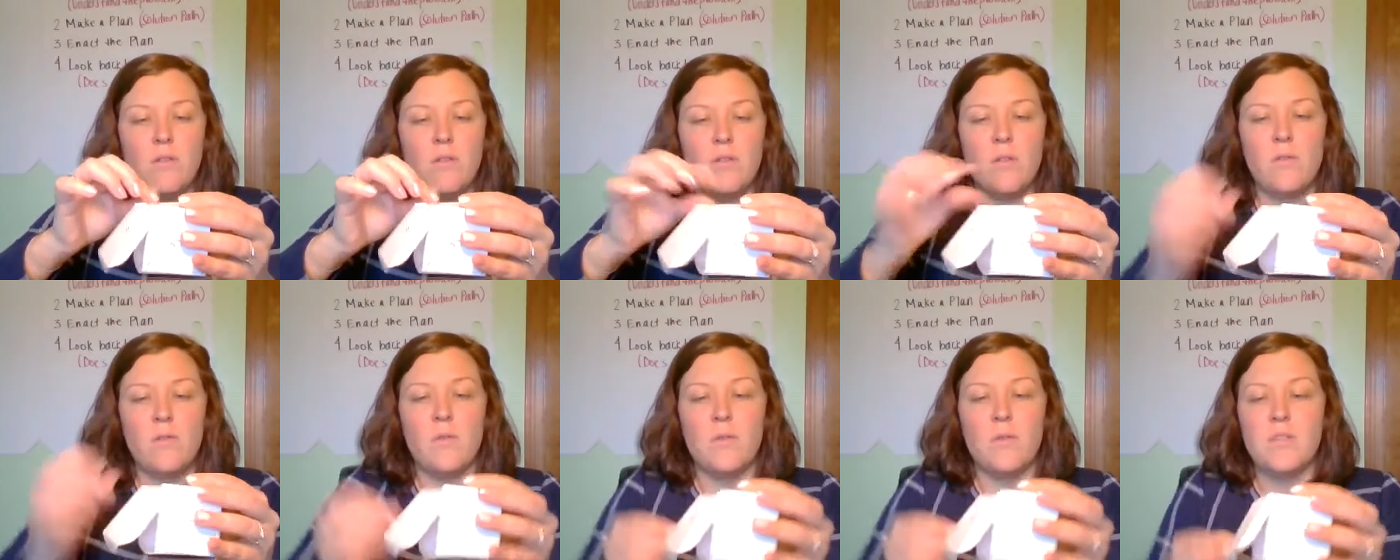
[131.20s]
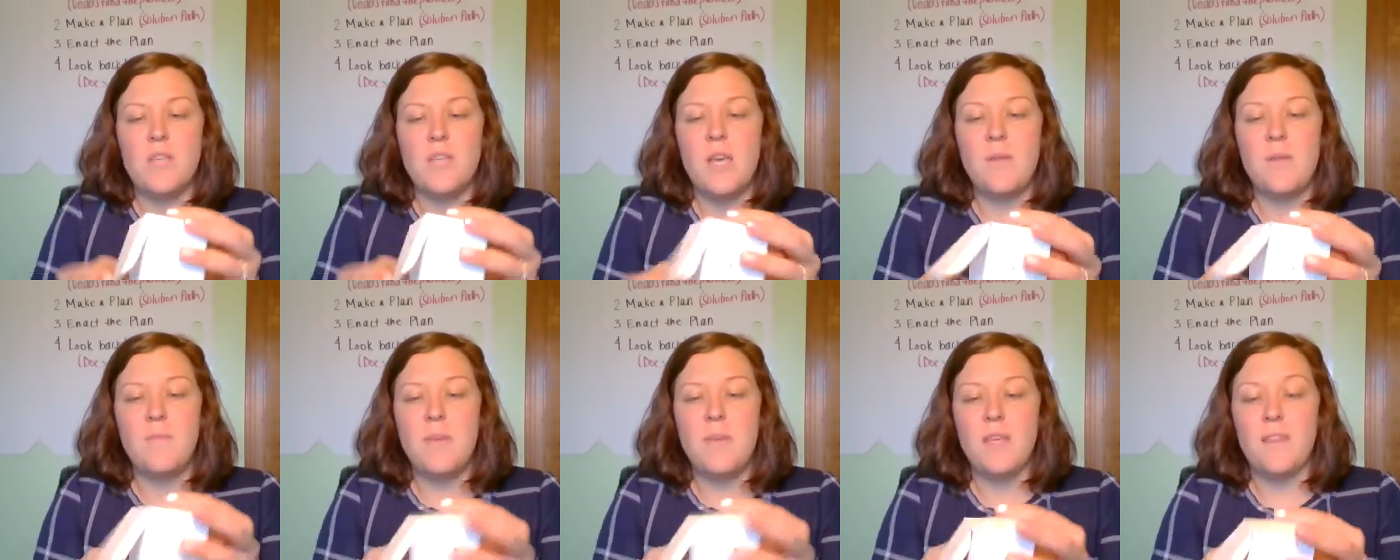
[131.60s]
And we're
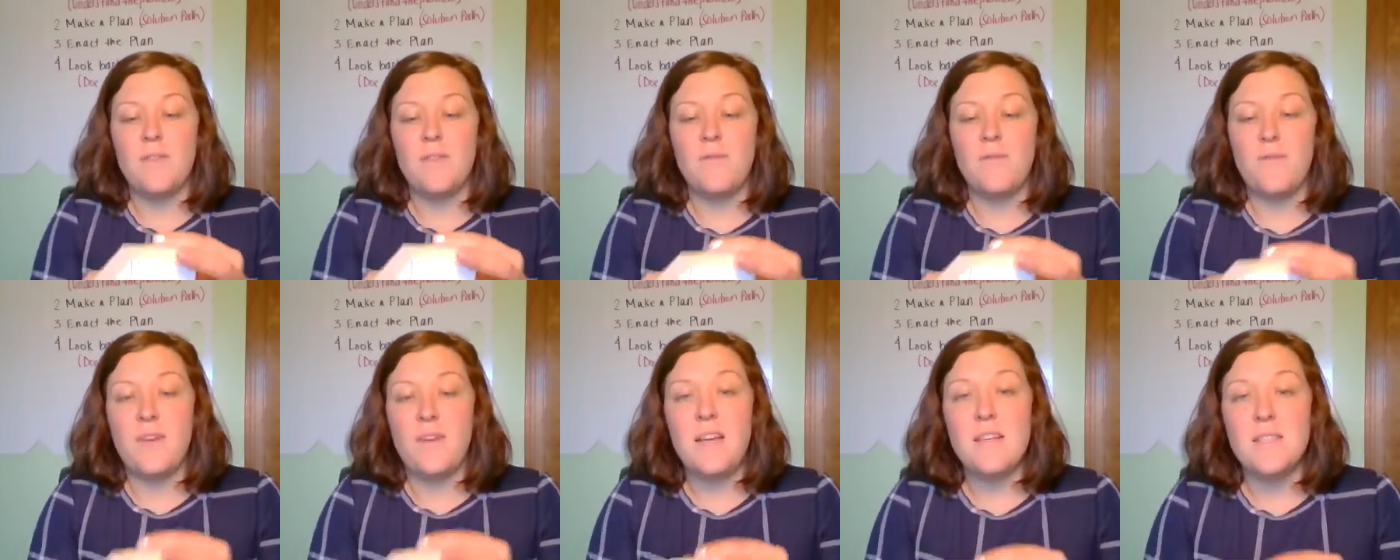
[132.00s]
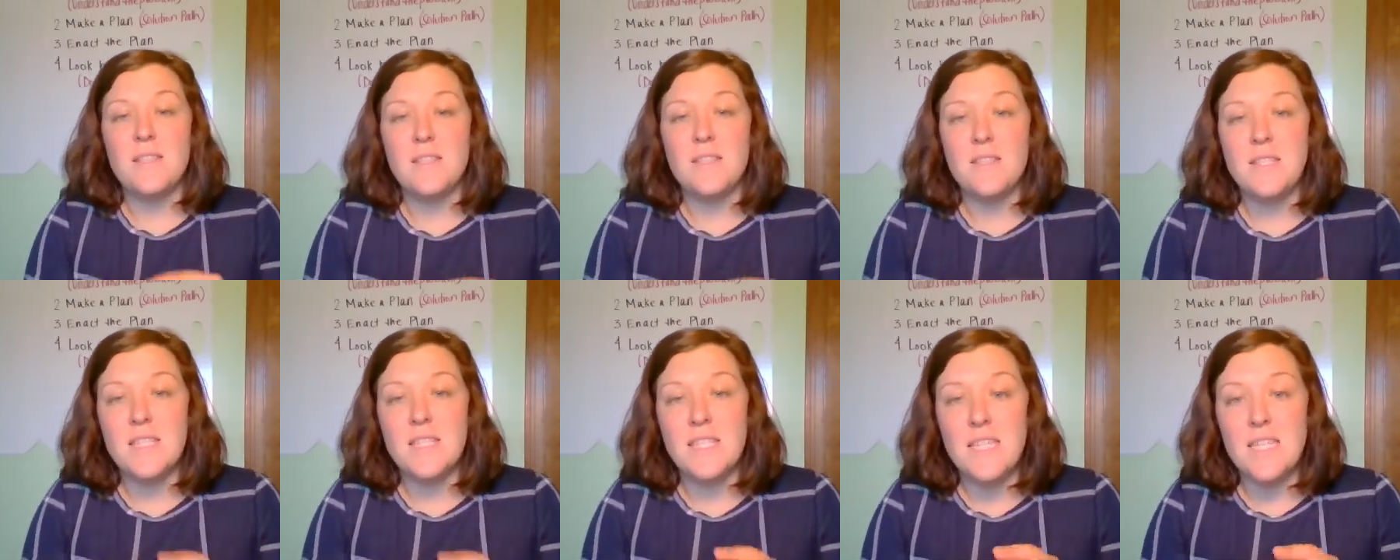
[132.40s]
taping the
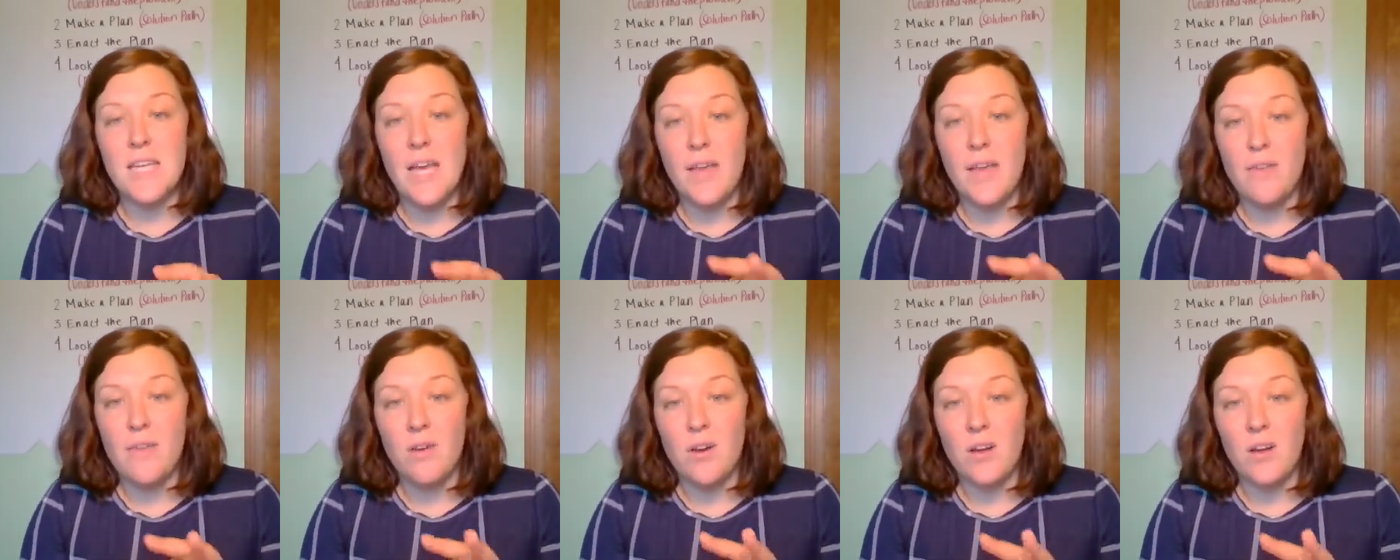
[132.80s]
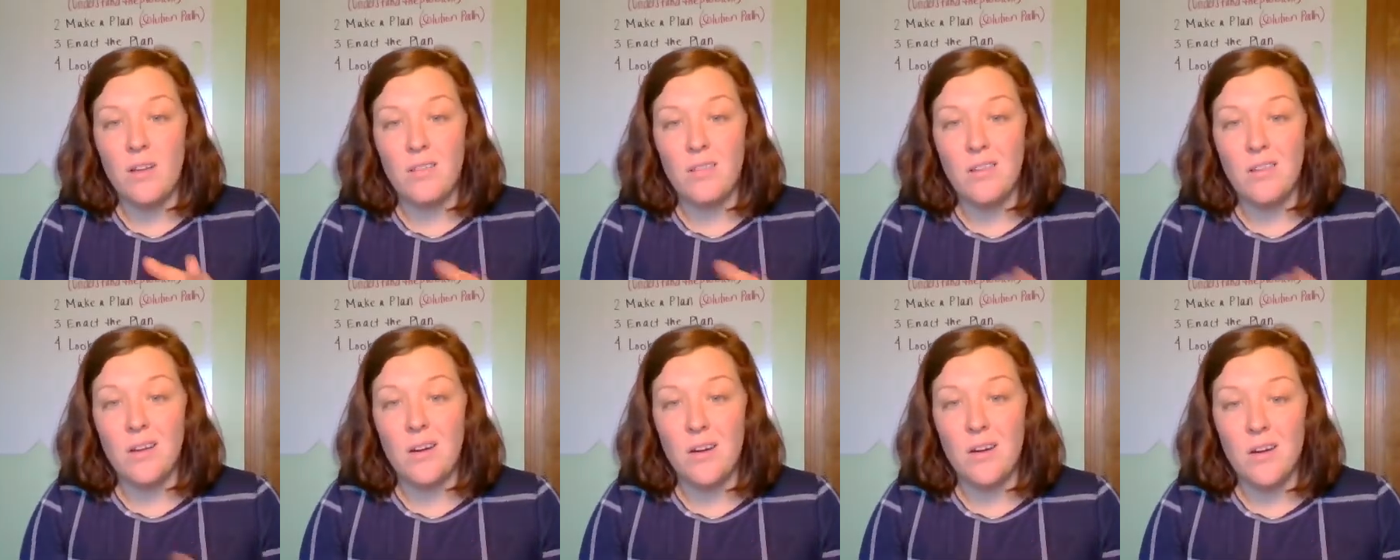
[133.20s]
faces together
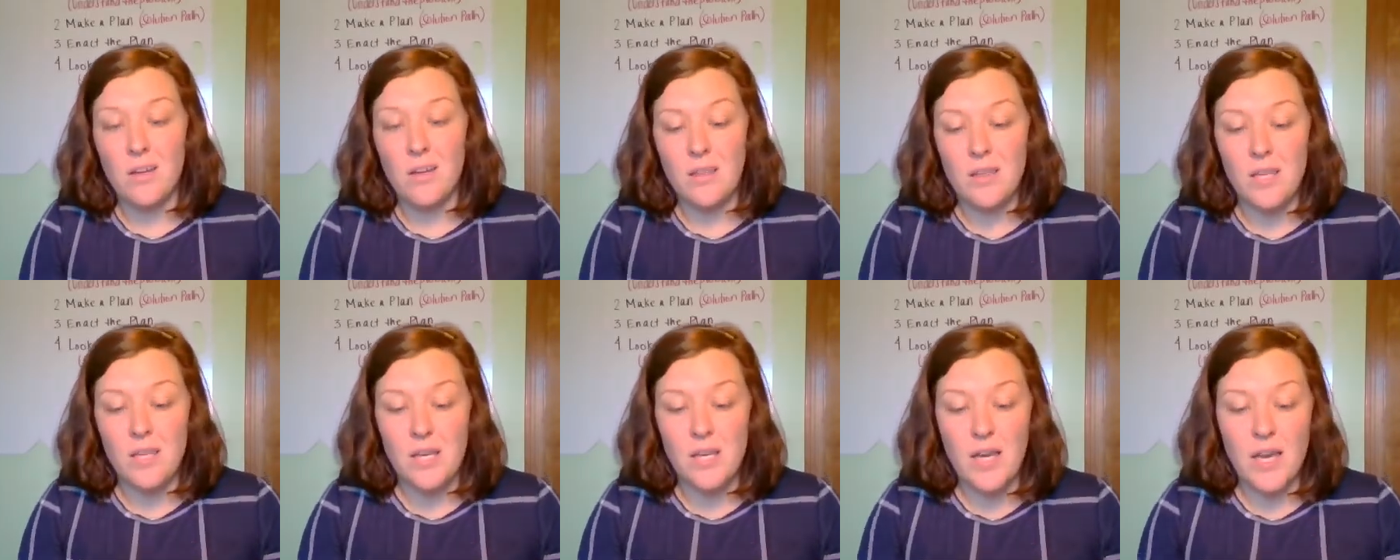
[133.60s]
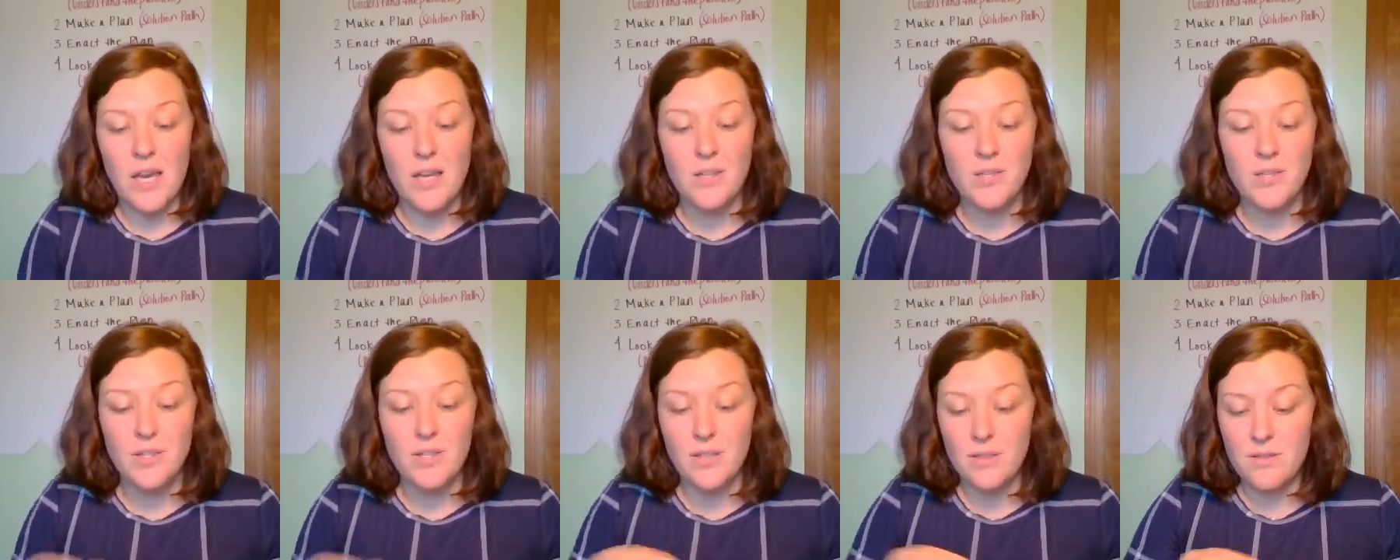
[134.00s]
along the
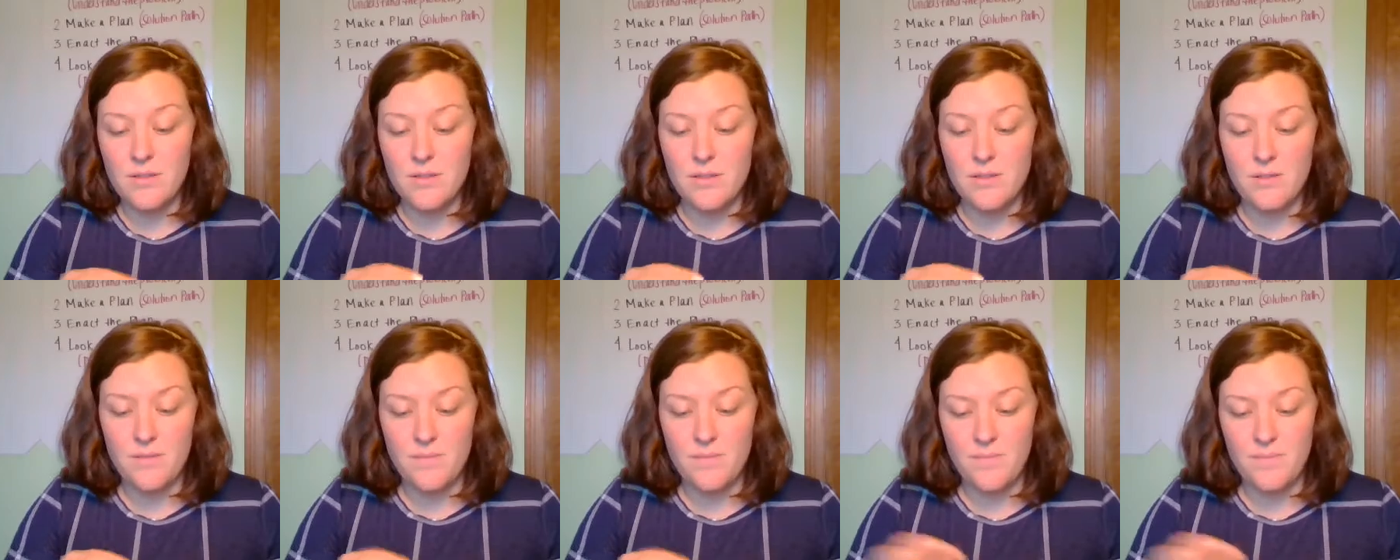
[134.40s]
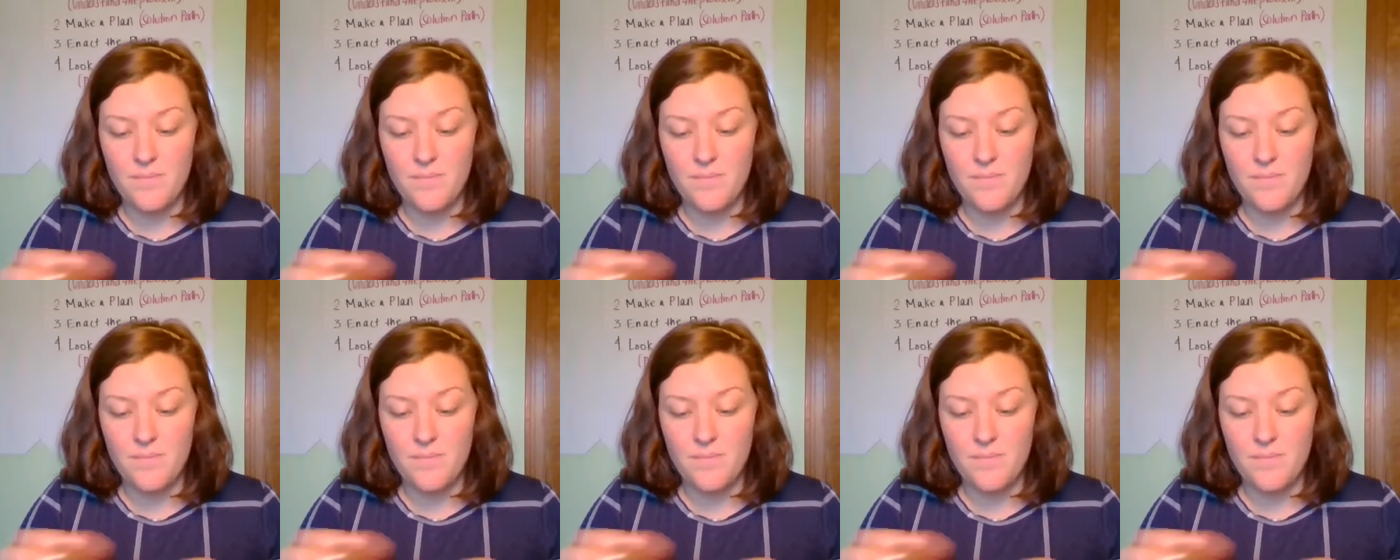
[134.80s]
edges.